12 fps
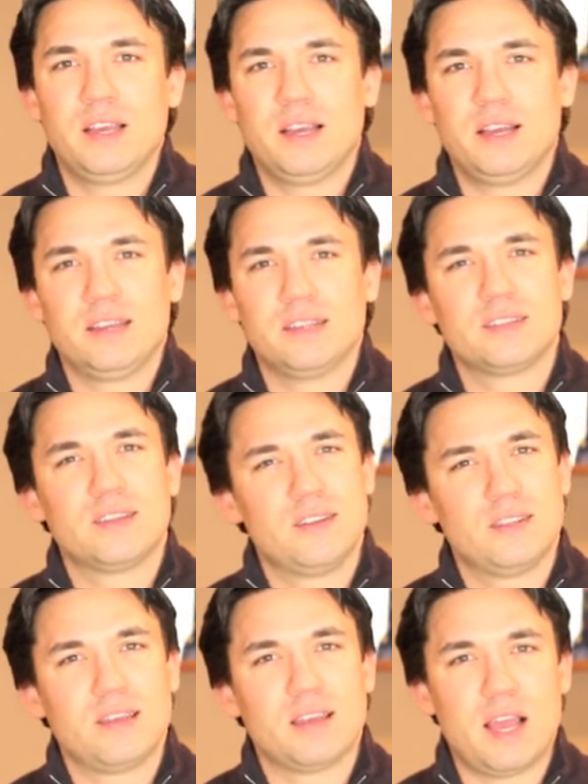Uh, it's good
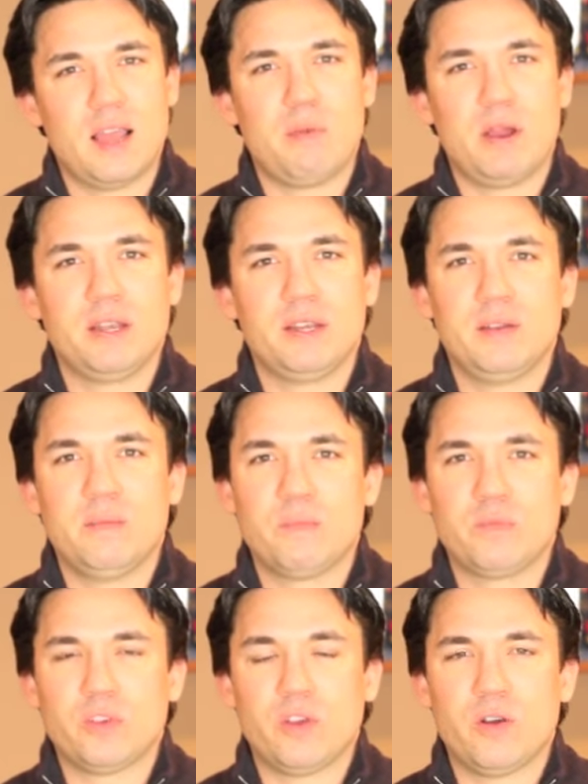to think high-minded.
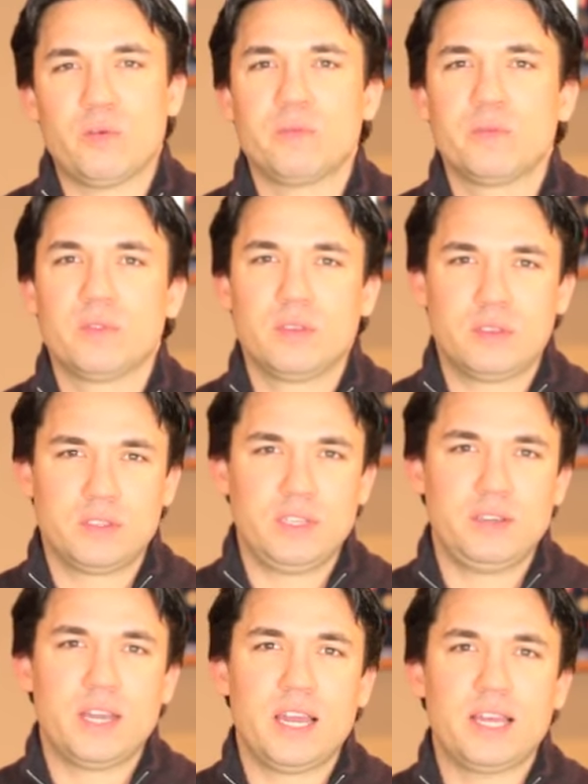So,
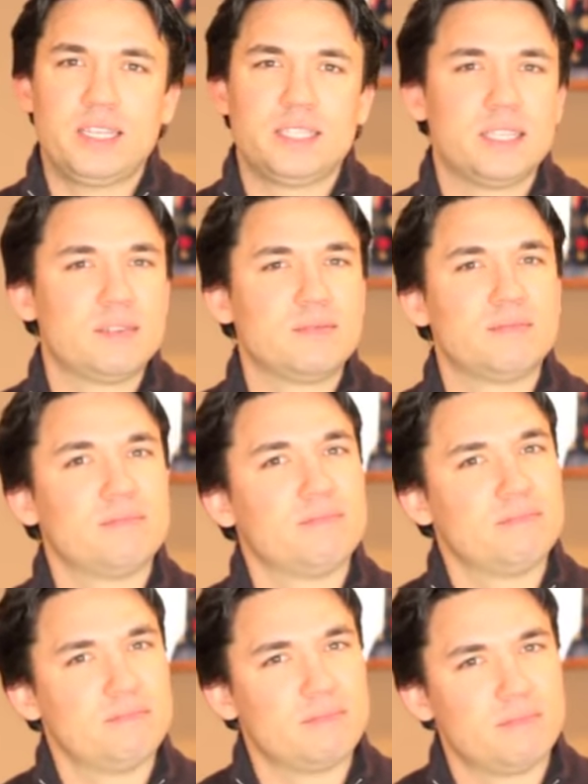see you guys
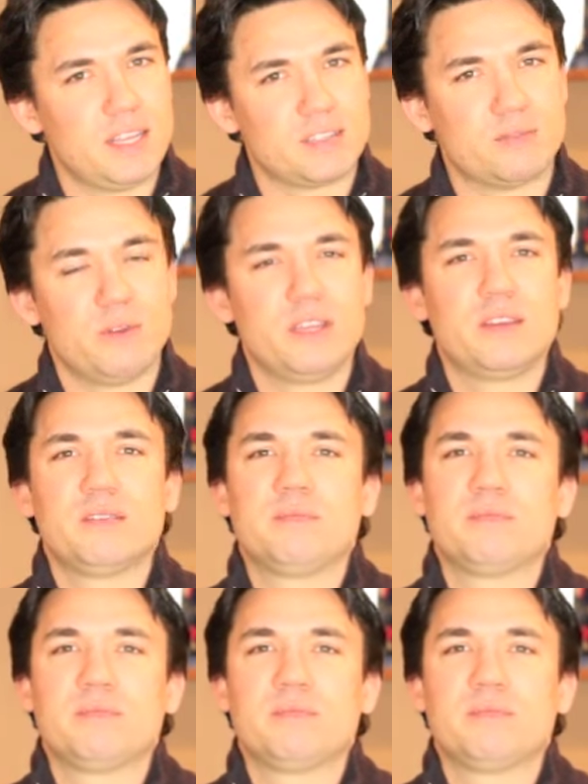next week.